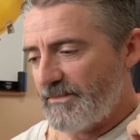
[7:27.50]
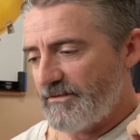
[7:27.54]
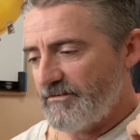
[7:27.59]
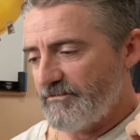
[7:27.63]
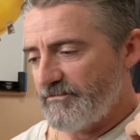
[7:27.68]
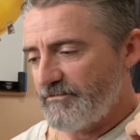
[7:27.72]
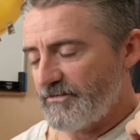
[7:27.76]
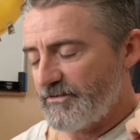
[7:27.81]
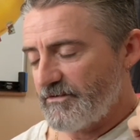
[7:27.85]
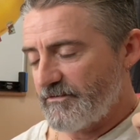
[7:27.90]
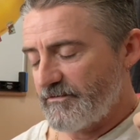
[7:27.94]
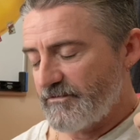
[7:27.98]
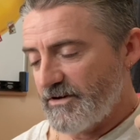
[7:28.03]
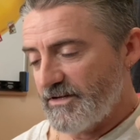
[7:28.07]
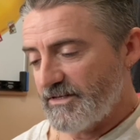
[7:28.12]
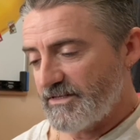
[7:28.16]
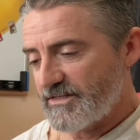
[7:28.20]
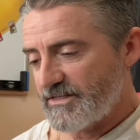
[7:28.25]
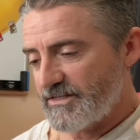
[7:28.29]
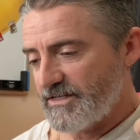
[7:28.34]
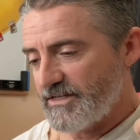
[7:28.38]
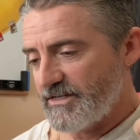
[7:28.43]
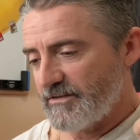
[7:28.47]
for the front
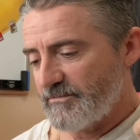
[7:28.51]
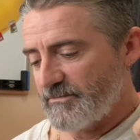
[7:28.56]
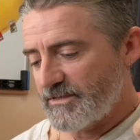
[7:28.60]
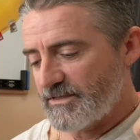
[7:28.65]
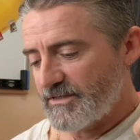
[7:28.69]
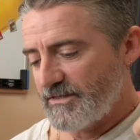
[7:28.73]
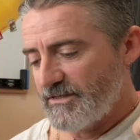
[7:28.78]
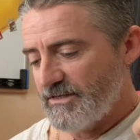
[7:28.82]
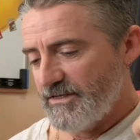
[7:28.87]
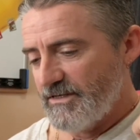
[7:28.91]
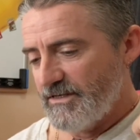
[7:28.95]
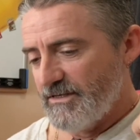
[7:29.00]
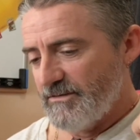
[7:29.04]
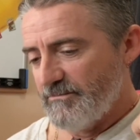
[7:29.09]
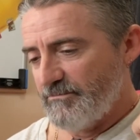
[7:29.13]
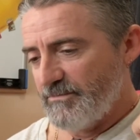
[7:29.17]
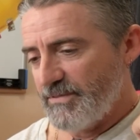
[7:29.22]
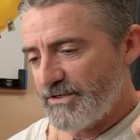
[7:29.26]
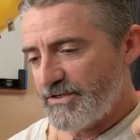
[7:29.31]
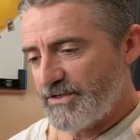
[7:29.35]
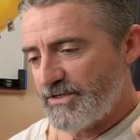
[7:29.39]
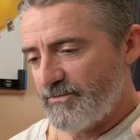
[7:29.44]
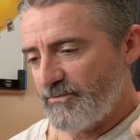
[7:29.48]
steps,
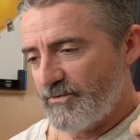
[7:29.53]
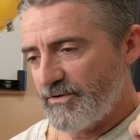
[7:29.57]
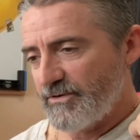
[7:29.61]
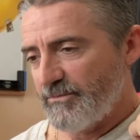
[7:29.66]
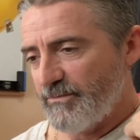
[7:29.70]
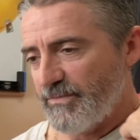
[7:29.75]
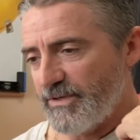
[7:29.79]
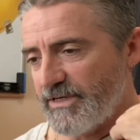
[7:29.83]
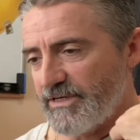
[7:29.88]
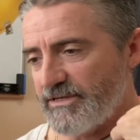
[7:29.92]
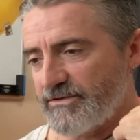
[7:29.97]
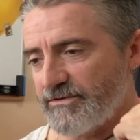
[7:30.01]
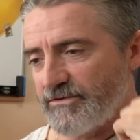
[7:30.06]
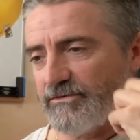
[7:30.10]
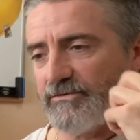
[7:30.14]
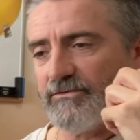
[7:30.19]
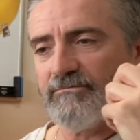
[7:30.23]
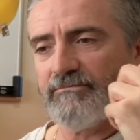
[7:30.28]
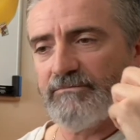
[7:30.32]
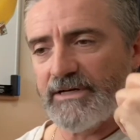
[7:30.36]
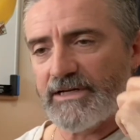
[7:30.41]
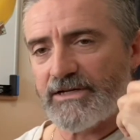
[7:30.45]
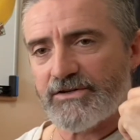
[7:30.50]
but she wanted me to
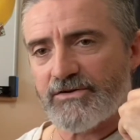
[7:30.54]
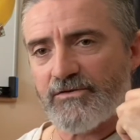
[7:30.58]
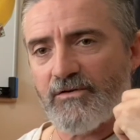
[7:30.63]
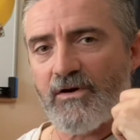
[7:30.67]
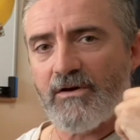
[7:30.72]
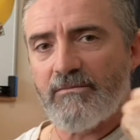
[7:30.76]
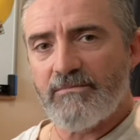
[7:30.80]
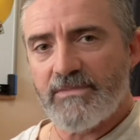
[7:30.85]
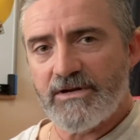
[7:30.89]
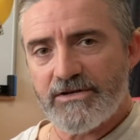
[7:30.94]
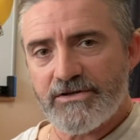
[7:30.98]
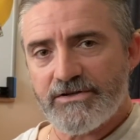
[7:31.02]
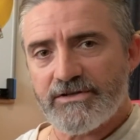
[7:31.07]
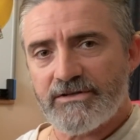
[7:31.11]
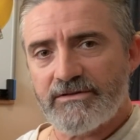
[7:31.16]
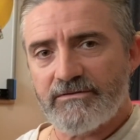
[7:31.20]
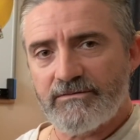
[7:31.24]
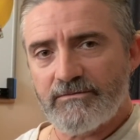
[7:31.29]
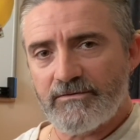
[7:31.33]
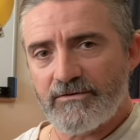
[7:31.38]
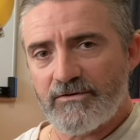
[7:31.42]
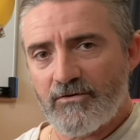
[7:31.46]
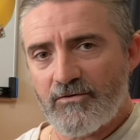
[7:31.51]
make sure I measured
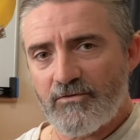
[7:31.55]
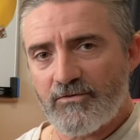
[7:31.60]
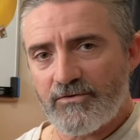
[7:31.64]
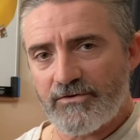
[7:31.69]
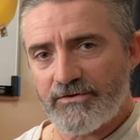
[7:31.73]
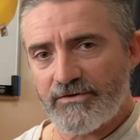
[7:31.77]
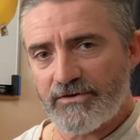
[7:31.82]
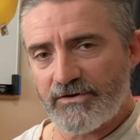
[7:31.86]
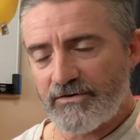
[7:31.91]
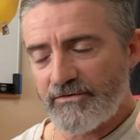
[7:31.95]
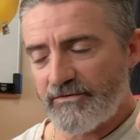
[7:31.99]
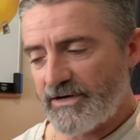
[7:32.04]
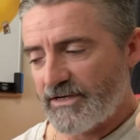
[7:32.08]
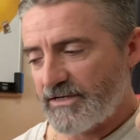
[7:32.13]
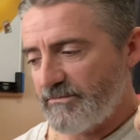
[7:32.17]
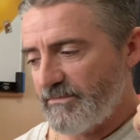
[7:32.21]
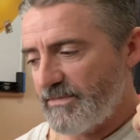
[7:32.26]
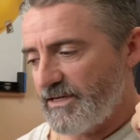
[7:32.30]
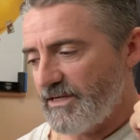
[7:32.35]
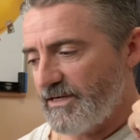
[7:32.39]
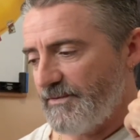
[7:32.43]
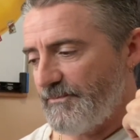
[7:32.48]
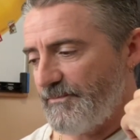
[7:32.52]
and ordered the correct
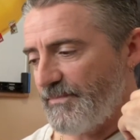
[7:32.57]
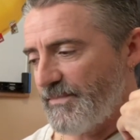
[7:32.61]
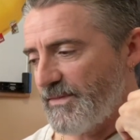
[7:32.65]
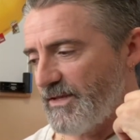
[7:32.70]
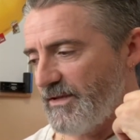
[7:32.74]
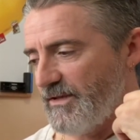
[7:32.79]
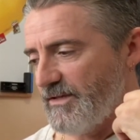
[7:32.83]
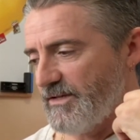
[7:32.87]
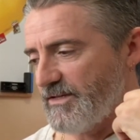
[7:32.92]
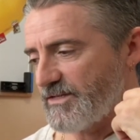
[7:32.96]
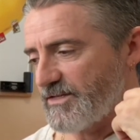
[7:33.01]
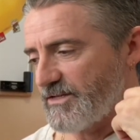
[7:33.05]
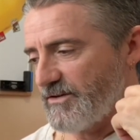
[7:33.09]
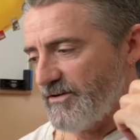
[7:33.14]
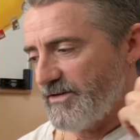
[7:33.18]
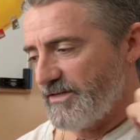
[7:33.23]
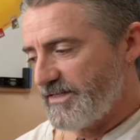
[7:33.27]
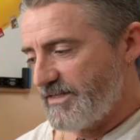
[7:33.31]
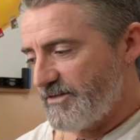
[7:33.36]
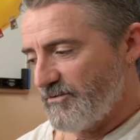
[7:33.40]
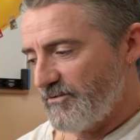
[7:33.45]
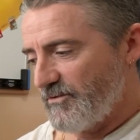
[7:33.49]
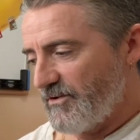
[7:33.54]
amount. So I
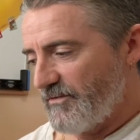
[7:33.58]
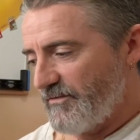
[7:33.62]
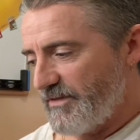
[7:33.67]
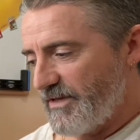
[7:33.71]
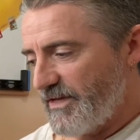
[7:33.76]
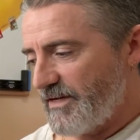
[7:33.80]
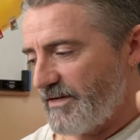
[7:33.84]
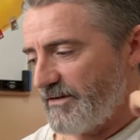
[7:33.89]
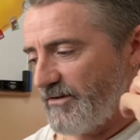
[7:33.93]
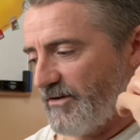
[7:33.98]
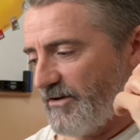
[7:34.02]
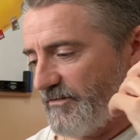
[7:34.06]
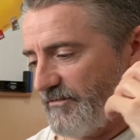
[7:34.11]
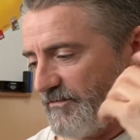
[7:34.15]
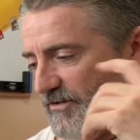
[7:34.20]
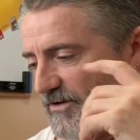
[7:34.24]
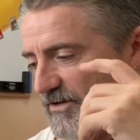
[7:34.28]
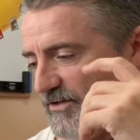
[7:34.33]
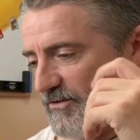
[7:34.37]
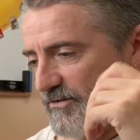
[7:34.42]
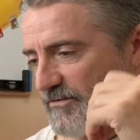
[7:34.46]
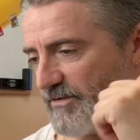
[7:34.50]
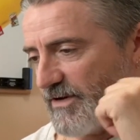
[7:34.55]
did all of that. I
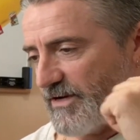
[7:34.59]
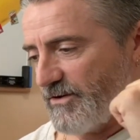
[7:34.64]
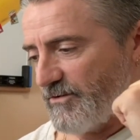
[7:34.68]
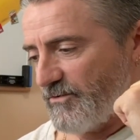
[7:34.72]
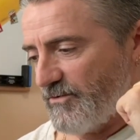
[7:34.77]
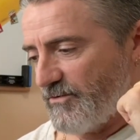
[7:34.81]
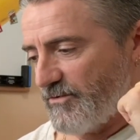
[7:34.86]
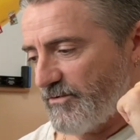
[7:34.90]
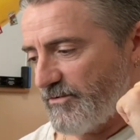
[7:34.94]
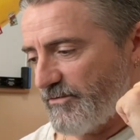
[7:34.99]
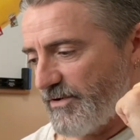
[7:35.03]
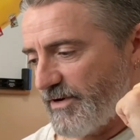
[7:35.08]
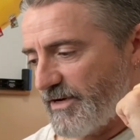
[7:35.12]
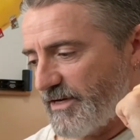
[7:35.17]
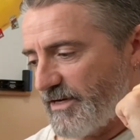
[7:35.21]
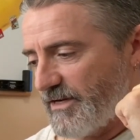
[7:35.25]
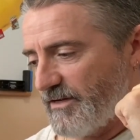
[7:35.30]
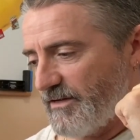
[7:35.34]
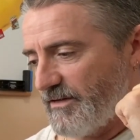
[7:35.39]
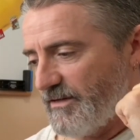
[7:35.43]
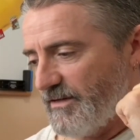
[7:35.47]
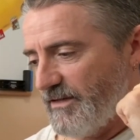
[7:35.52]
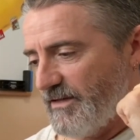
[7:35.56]
finally got around to ordering,
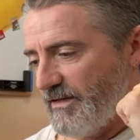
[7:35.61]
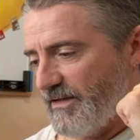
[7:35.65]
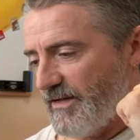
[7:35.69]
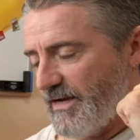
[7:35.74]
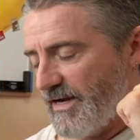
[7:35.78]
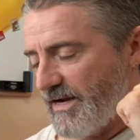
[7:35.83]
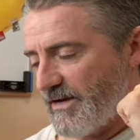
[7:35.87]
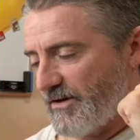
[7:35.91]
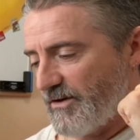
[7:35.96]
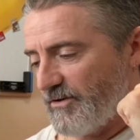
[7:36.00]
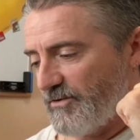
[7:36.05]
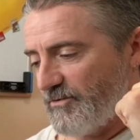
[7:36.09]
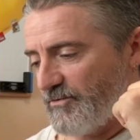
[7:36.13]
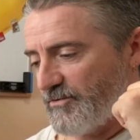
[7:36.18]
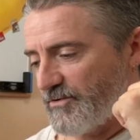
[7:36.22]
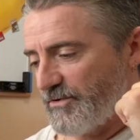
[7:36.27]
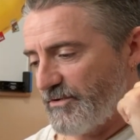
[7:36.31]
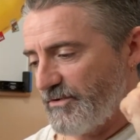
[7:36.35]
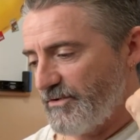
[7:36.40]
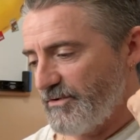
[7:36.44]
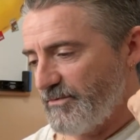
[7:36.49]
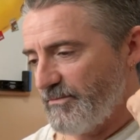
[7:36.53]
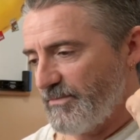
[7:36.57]
and I
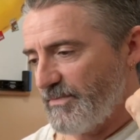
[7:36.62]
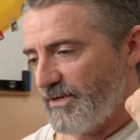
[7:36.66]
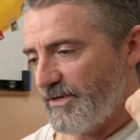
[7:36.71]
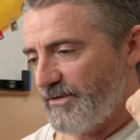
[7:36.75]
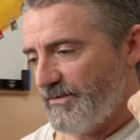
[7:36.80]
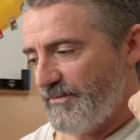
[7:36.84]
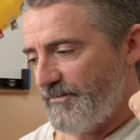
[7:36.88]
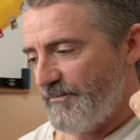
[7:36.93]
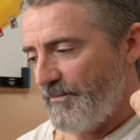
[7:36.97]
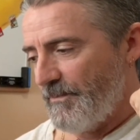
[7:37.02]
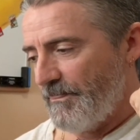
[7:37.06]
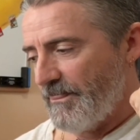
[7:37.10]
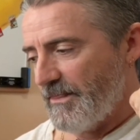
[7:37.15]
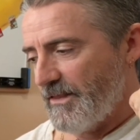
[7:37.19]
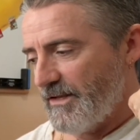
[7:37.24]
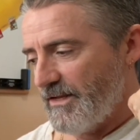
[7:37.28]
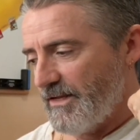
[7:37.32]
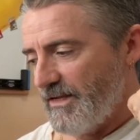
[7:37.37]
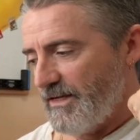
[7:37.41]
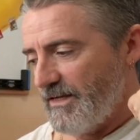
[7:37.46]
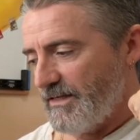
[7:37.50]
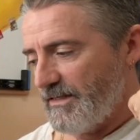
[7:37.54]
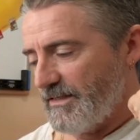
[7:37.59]
ordered them,
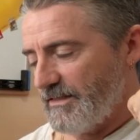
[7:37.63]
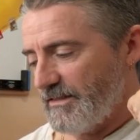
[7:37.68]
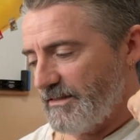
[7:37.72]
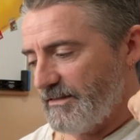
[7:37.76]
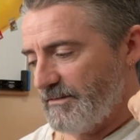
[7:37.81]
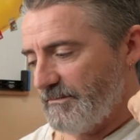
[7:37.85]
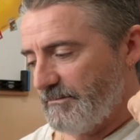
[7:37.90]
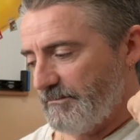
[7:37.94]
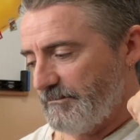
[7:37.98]
I